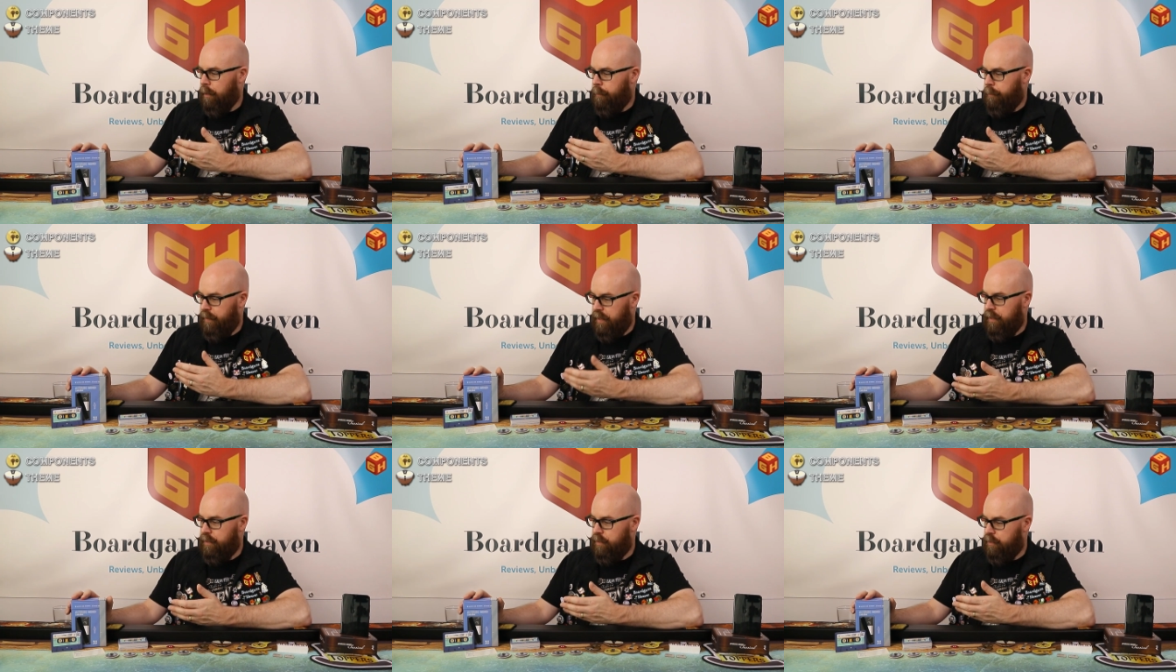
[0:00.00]

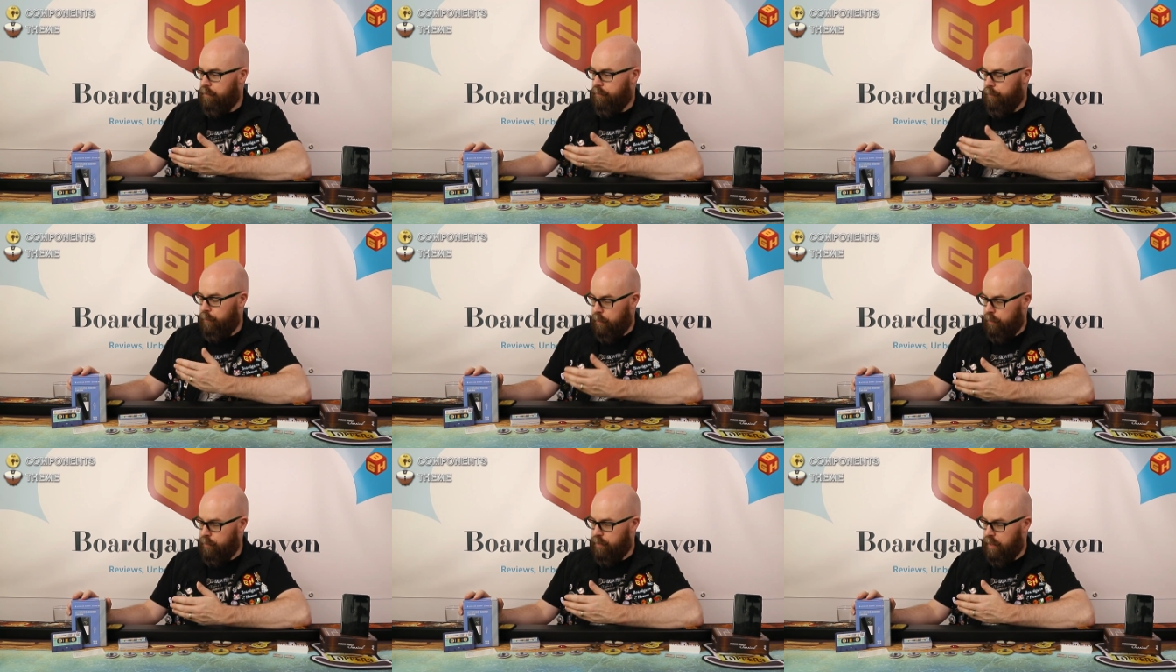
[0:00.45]
pieces of
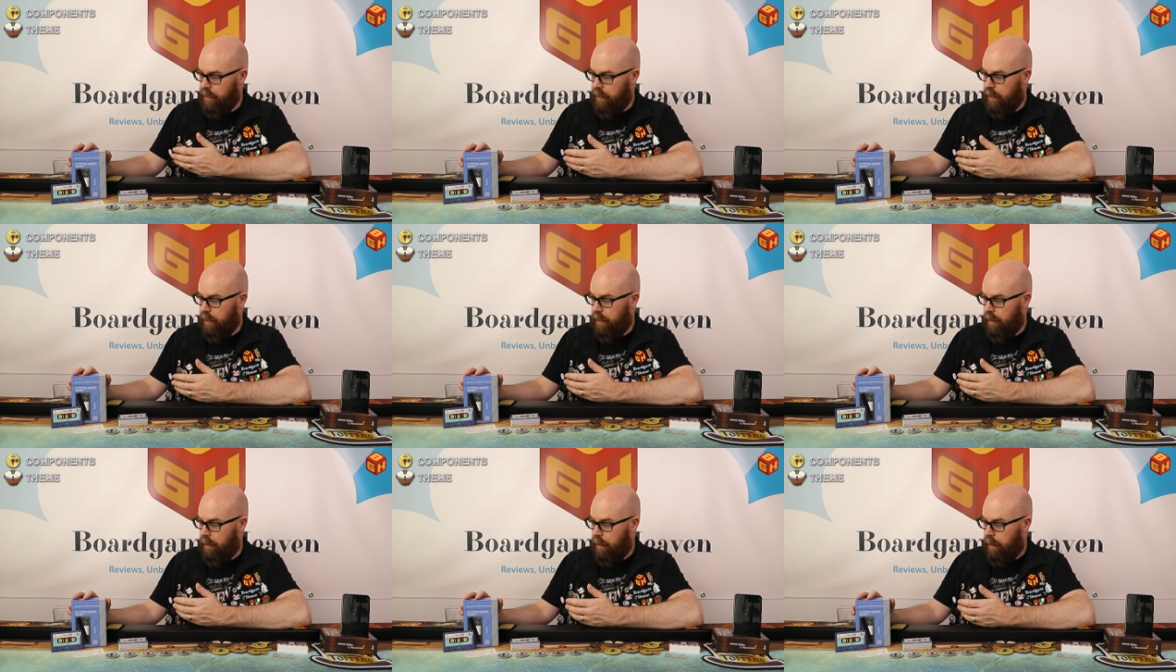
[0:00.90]

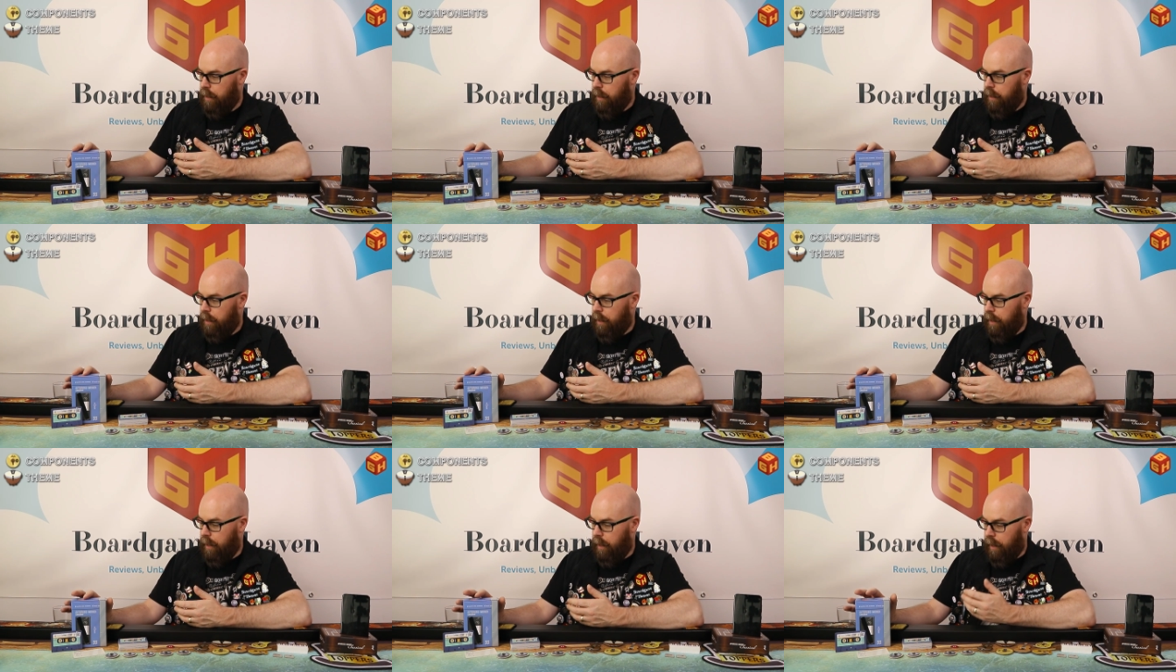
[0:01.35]
music,
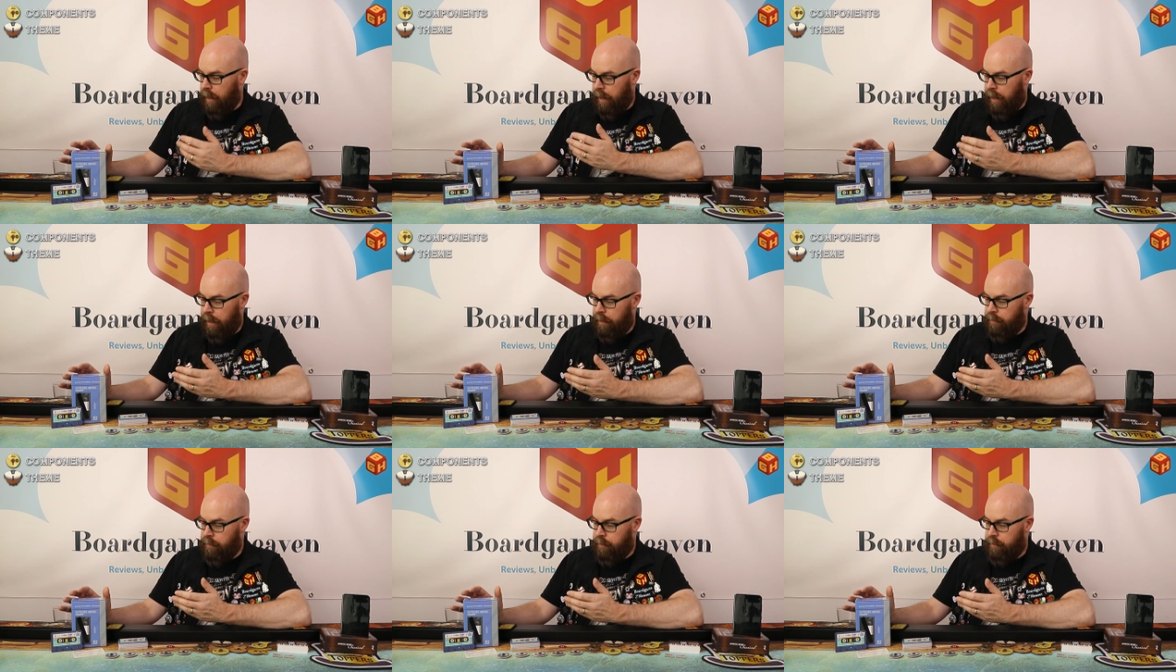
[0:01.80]

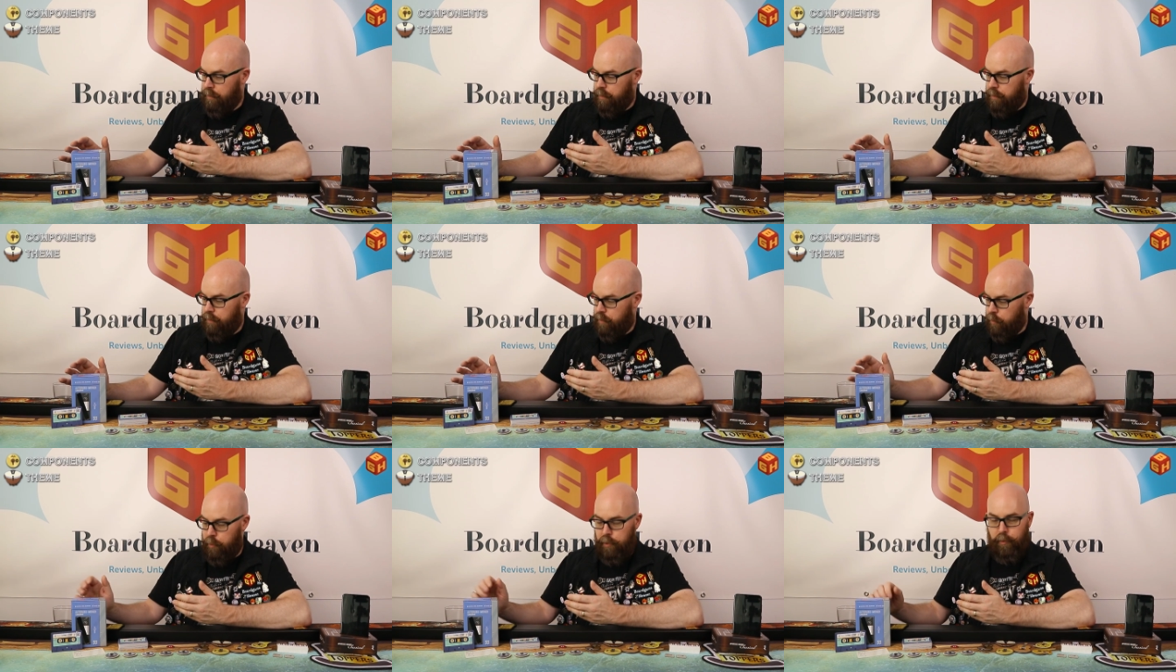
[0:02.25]
and
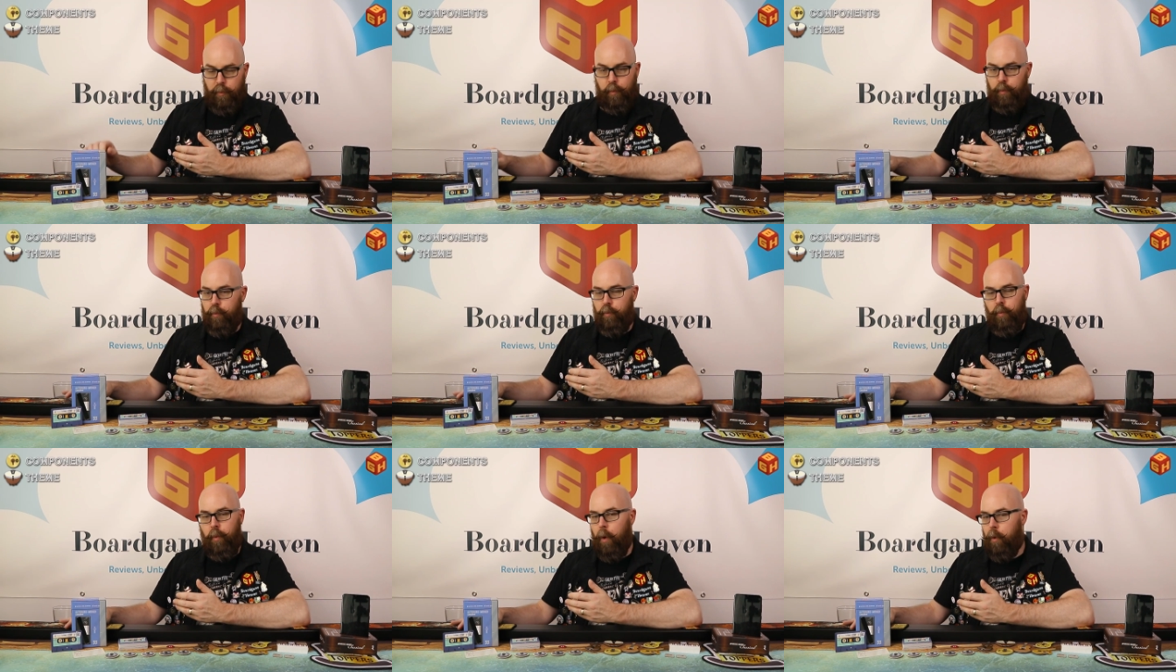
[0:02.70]
so you
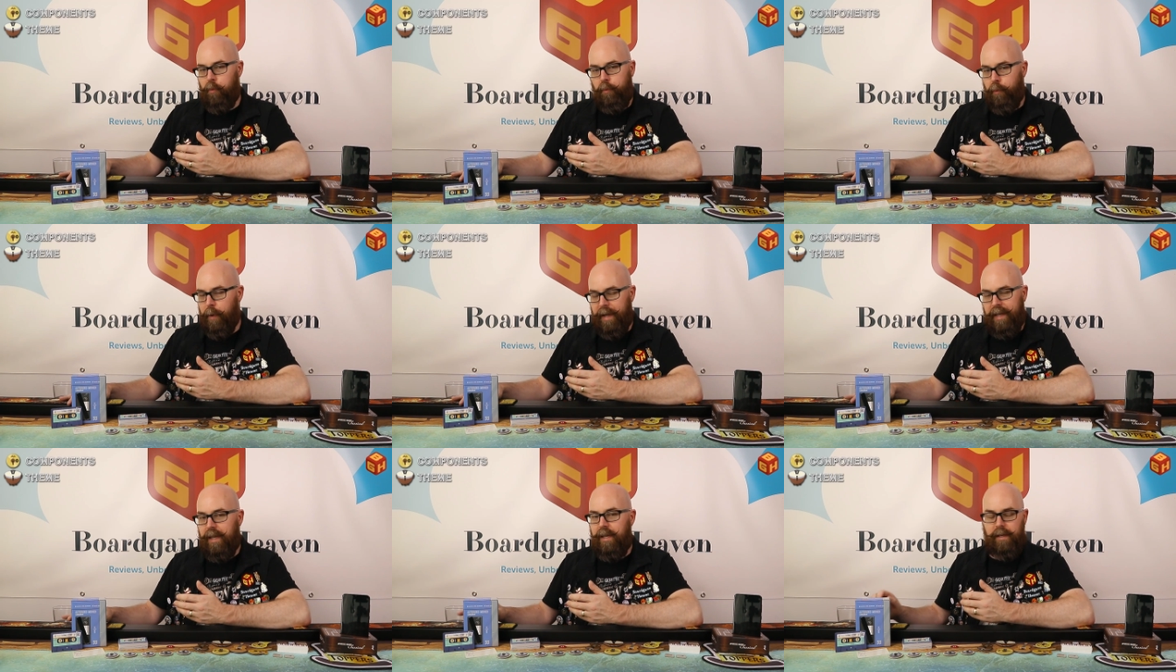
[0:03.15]
won't
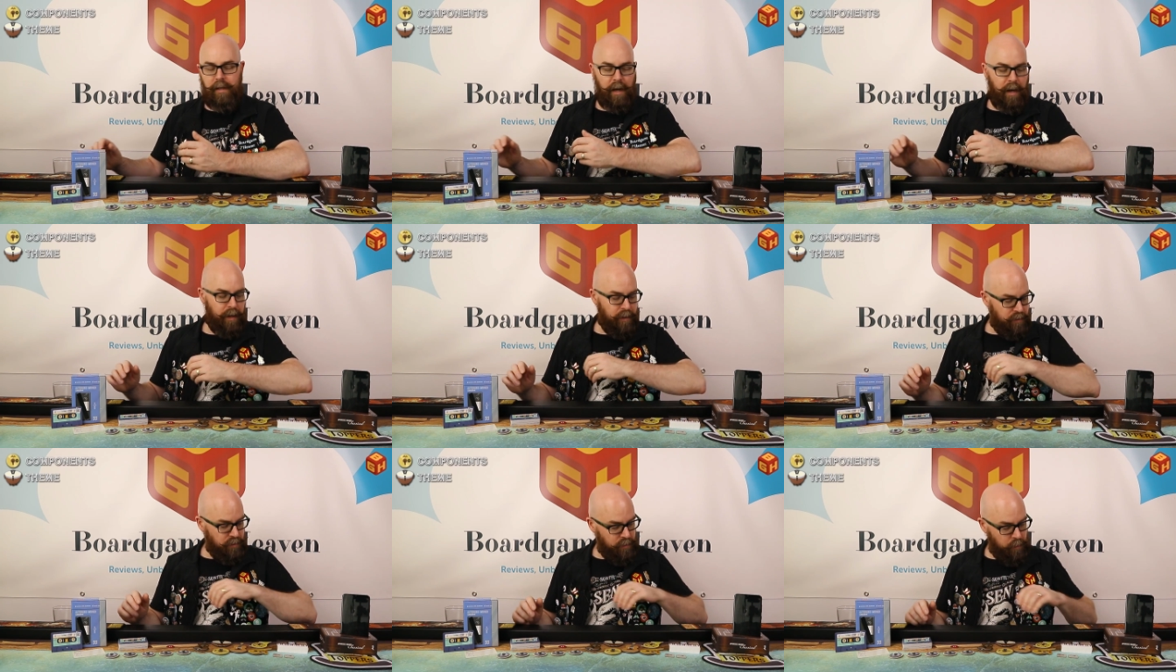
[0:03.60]

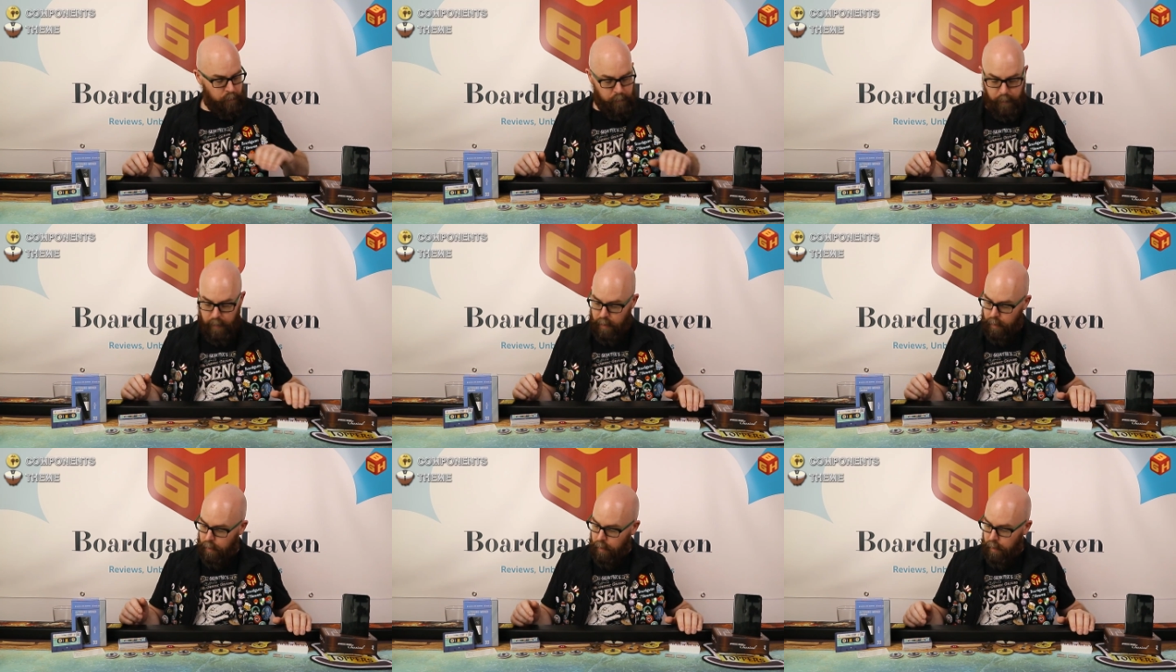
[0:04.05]
recognize them,